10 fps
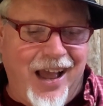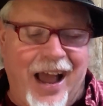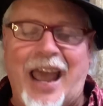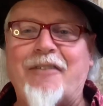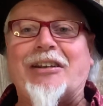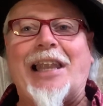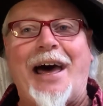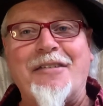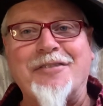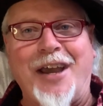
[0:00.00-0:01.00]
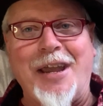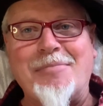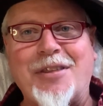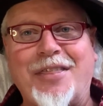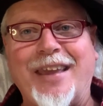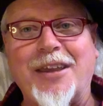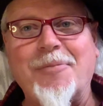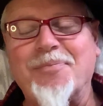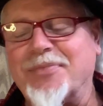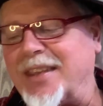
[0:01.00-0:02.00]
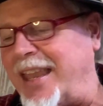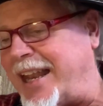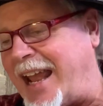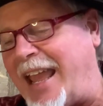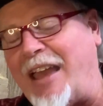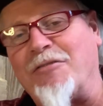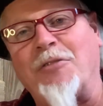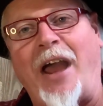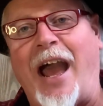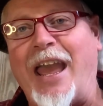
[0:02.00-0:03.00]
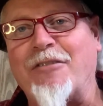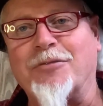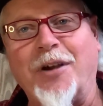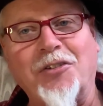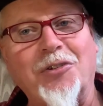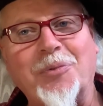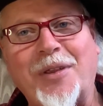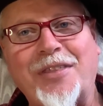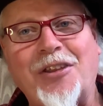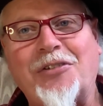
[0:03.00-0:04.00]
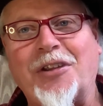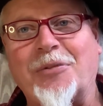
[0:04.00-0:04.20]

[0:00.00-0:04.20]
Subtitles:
I have a lot of time to think, and I have wrestled with this.